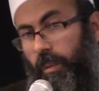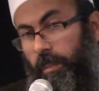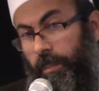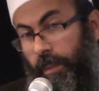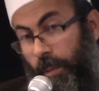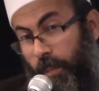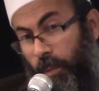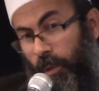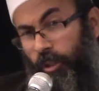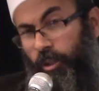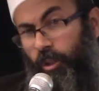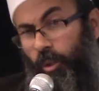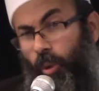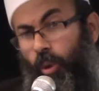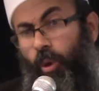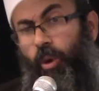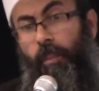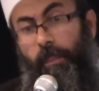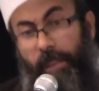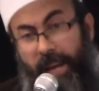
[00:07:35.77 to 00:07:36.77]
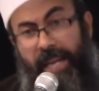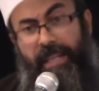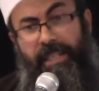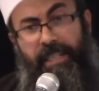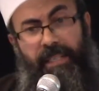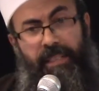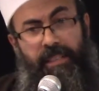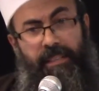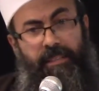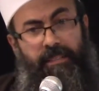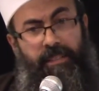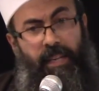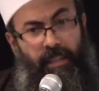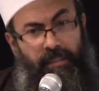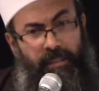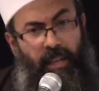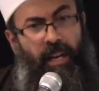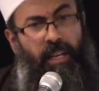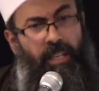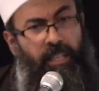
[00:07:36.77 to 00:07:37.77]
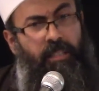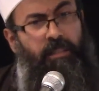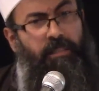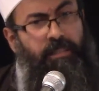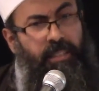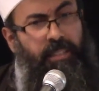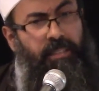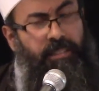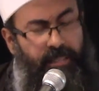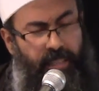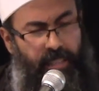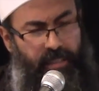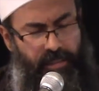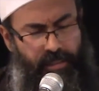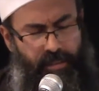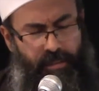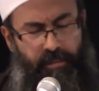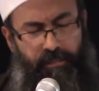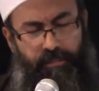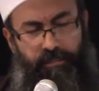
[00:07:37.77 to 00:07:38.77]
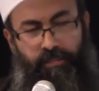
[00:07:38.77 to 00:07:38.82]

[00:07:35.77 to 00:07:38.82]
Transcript: People do Qurbani, the Adahi on these days.